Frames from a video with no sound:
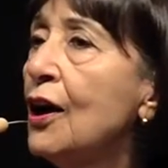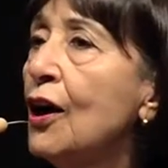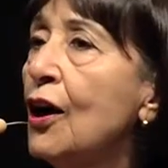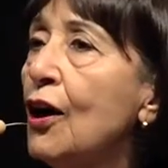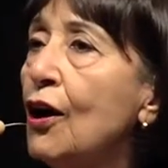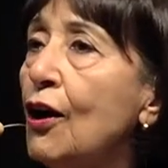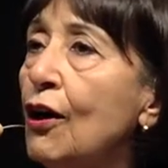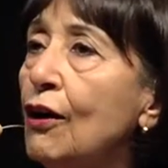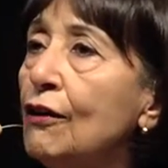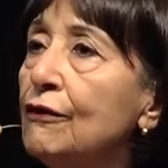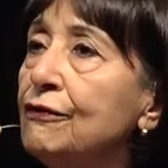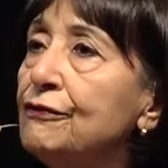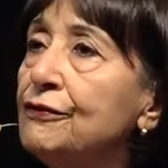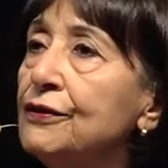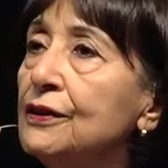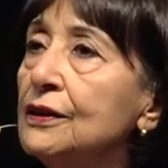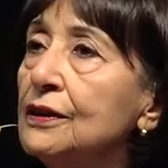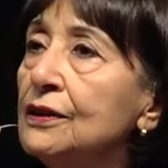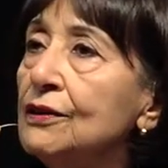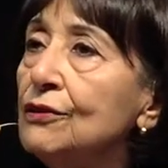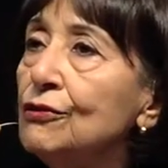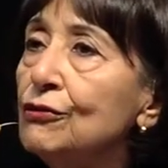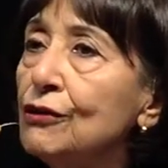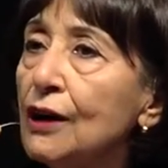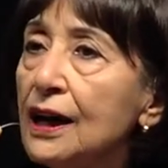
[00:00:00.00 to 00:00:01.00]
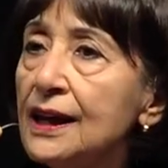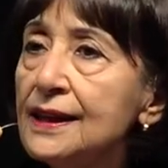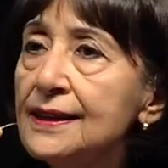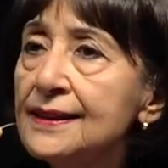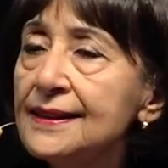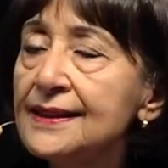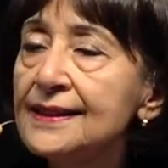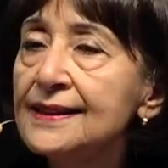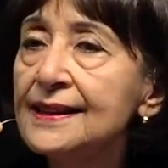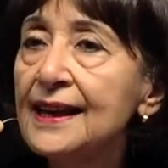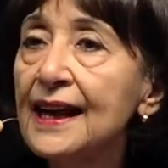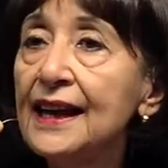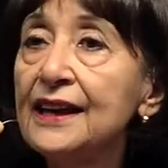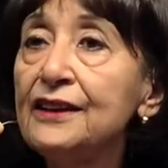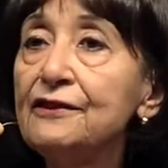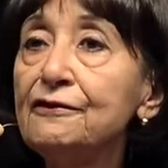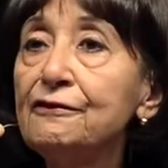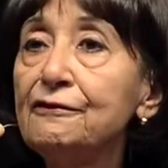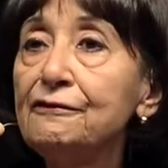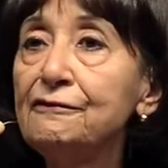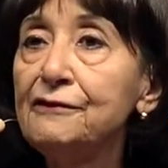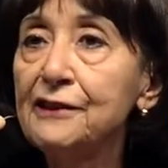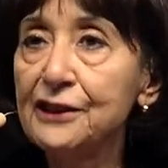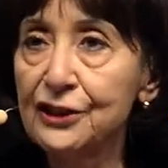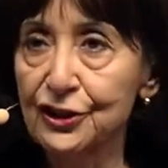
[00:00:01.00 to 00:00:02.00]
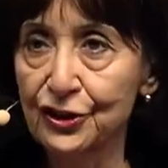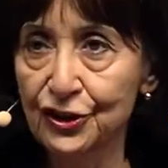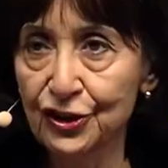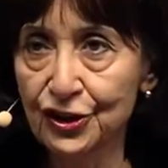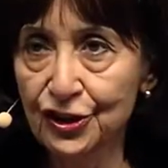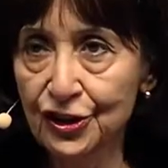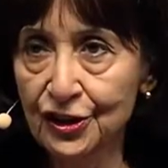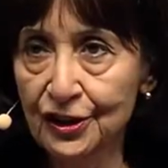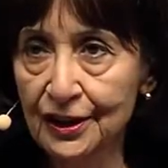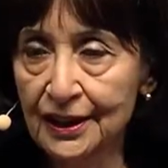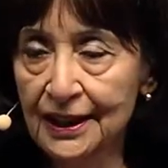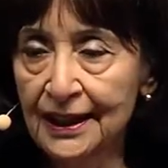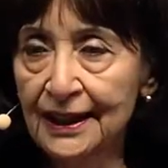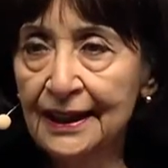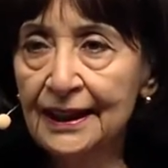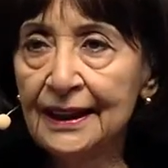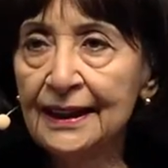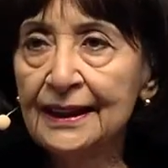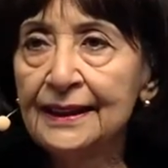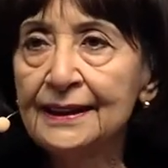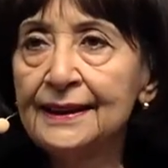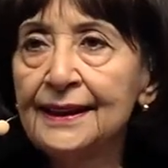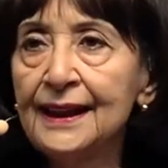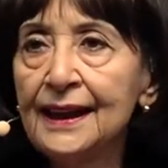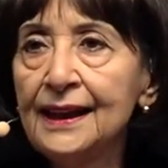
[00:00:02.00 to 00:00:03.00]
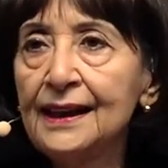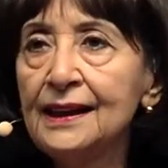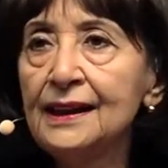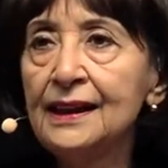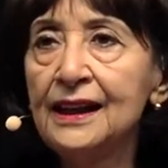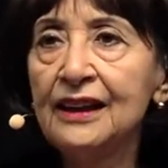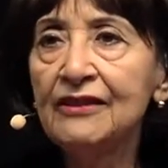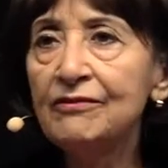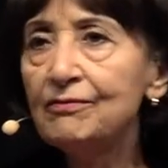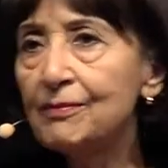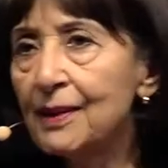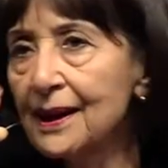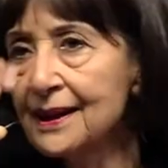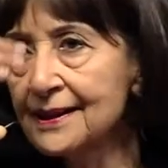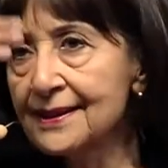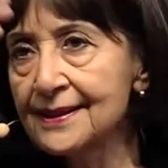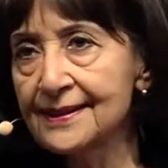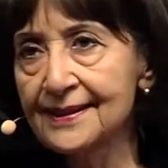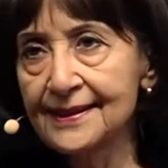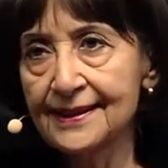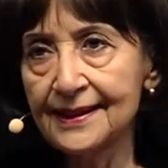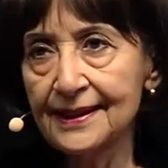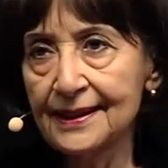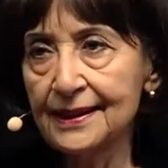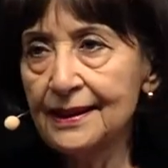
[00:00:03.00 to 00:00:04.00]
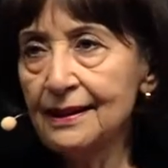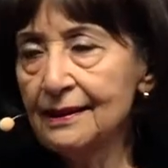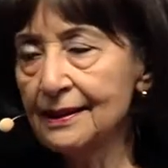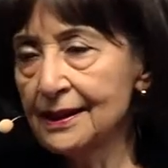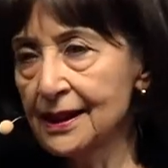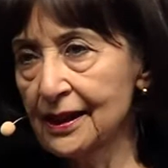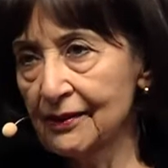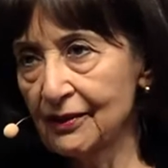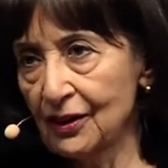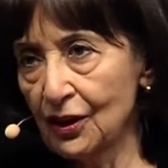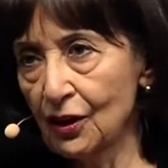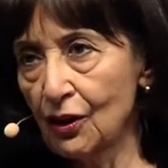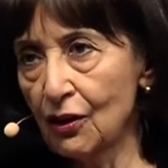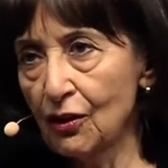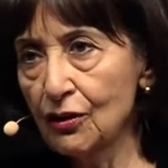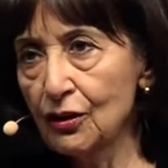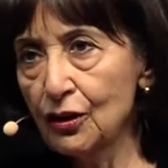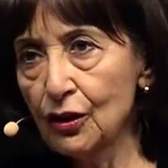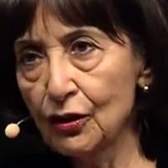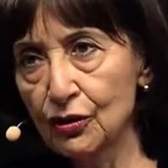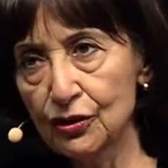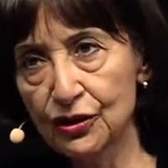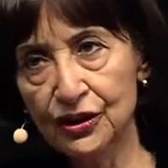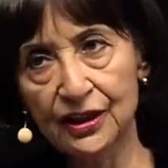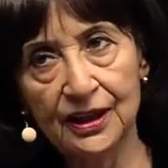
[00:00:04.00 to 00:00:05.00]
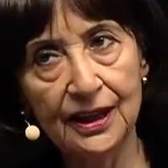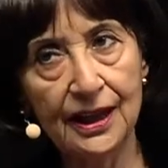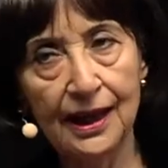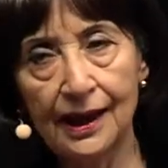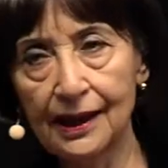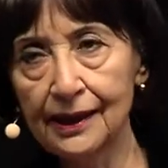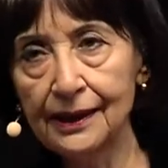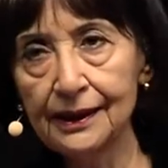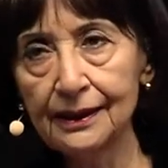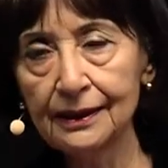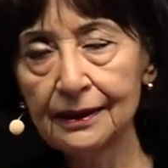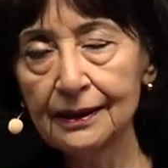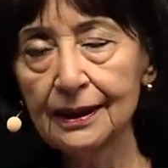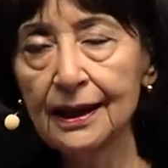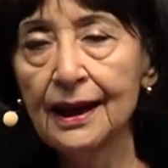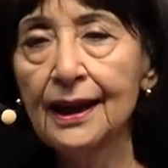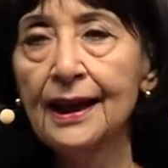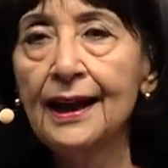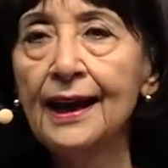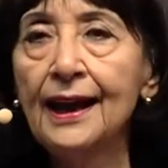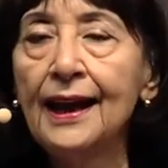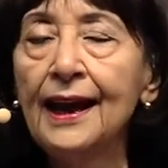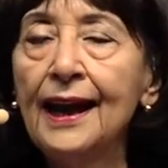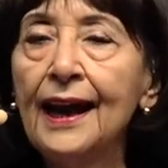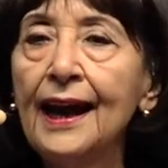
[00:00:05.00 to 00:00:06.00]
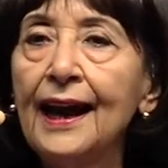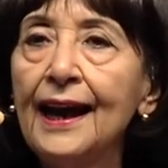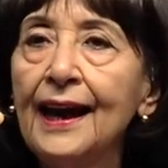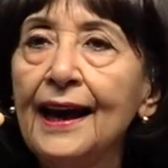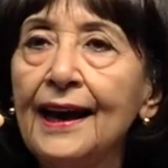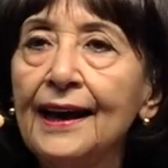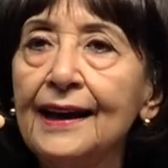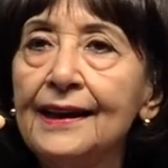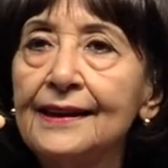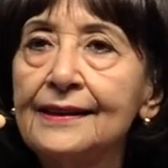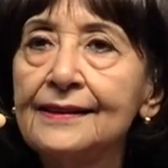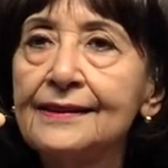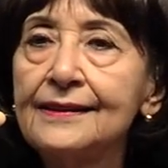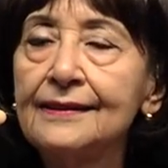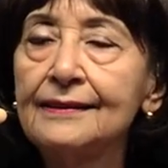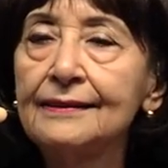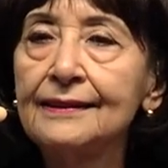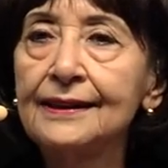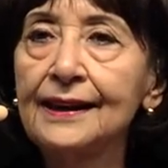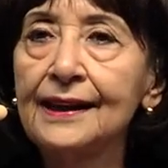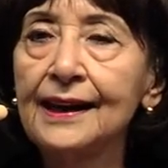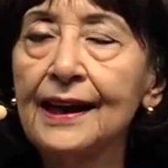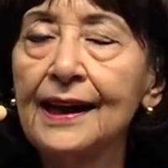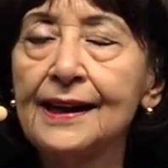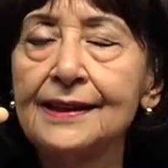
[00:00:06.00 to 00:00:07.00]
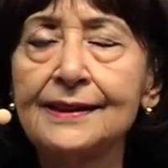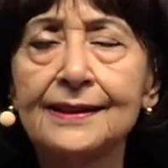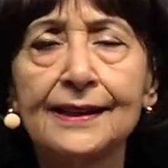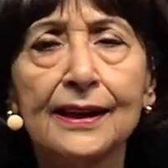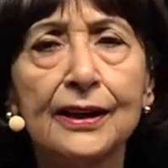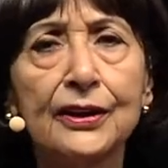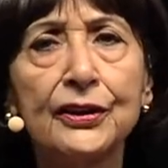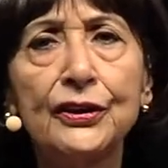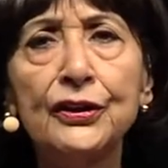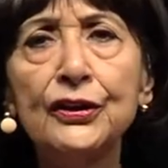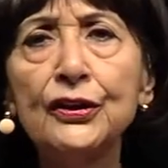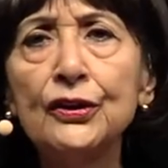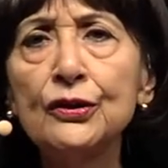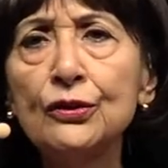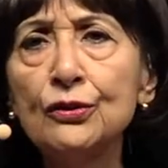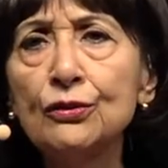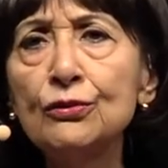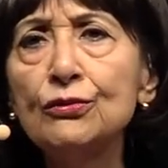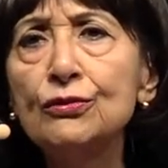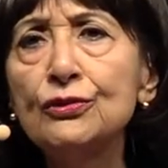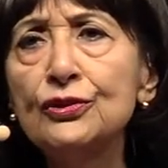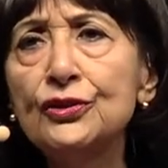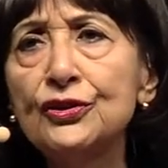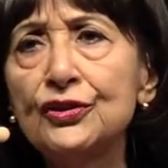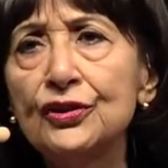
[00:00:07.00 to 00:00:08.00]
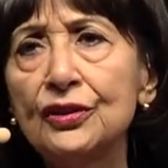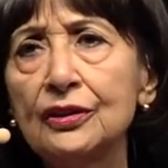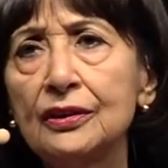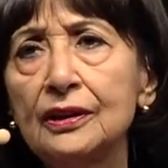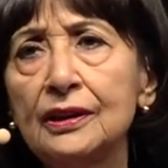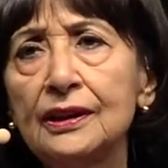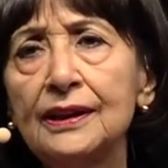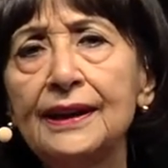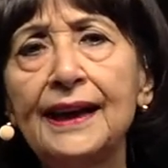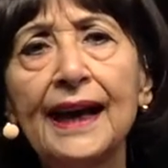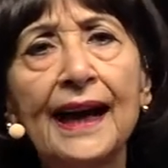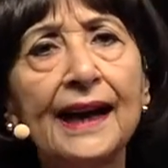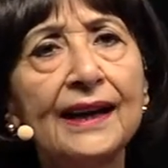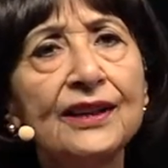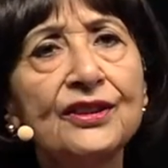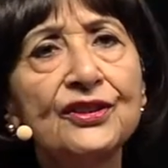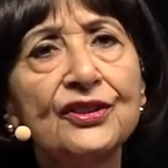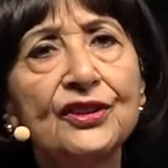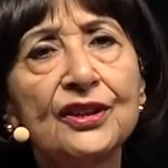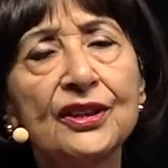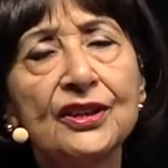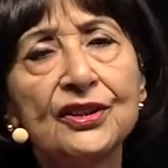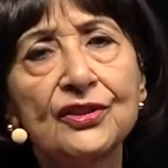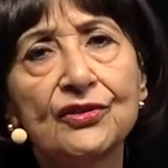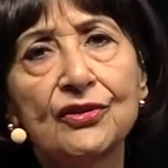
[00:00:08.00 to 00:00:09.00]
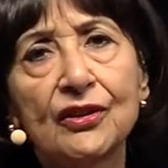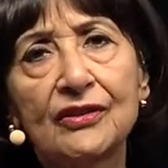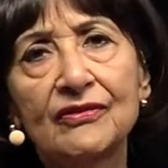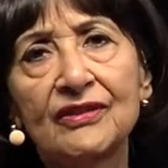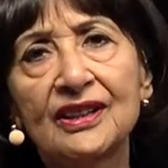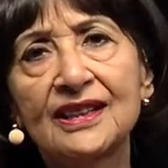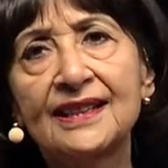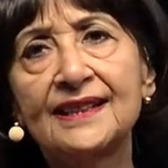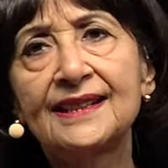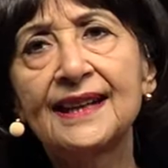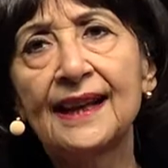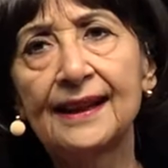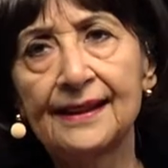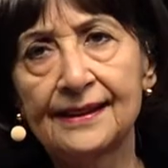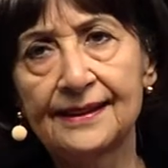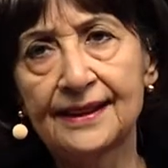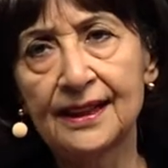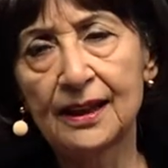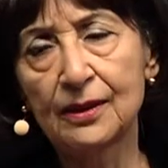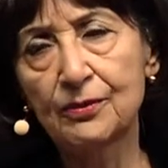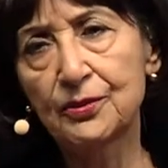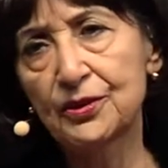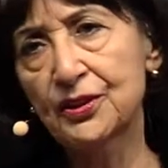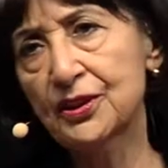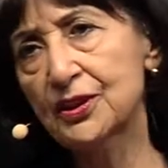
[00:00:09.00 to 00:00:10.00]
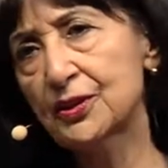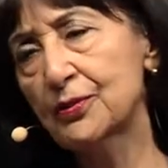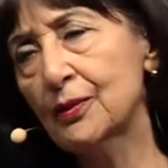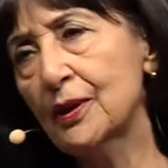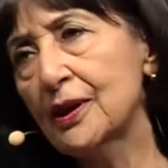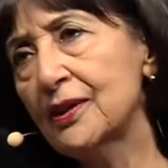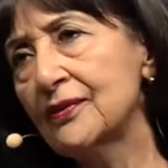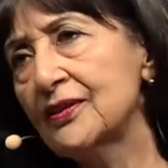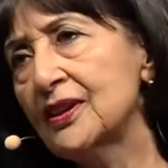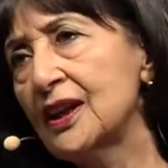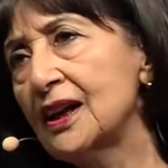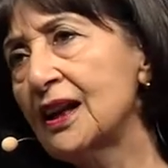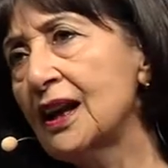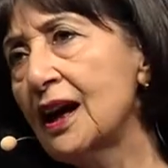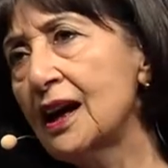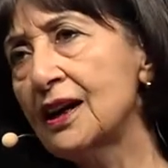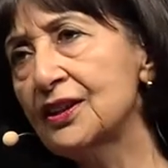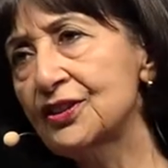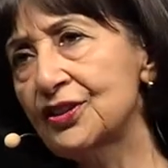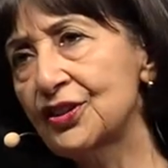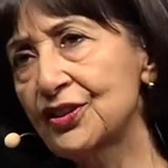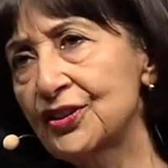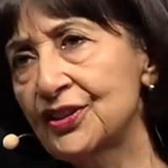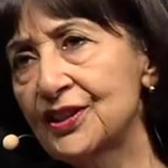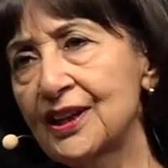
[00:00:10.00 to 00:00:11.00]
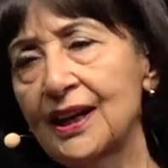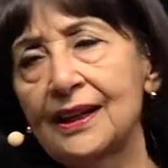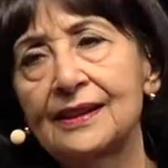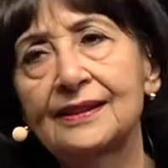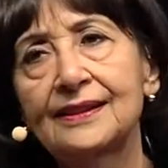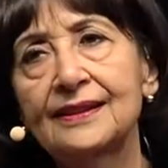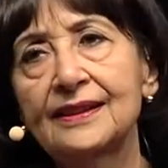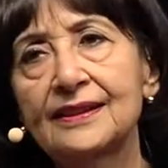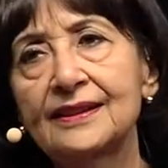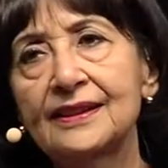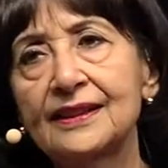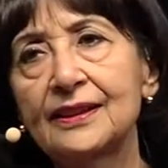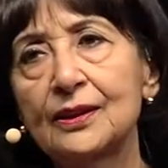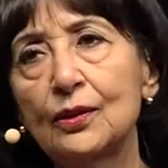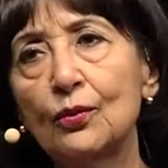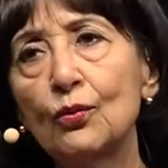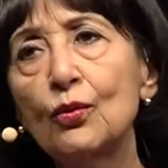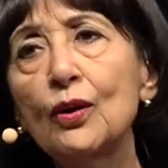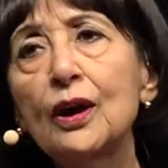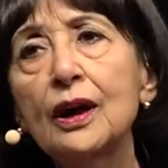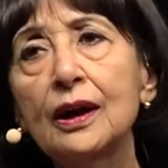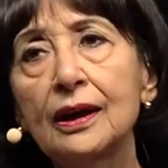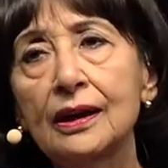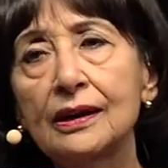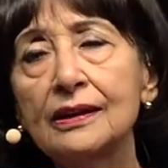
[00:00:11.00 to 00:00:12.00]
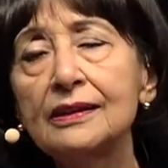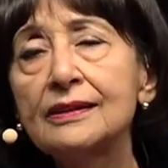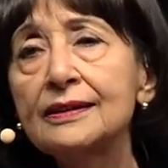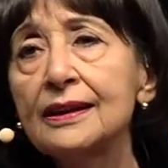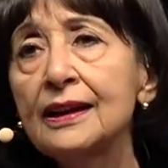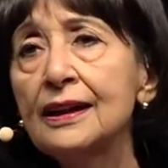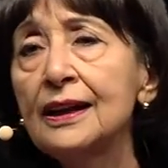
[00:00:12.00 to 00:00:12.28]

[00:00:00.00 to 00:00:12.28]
of rice and fish. They live by the sea, they have a long coastline, and there is a huge Ganges River Delta, which is one of the largest deltas in the world,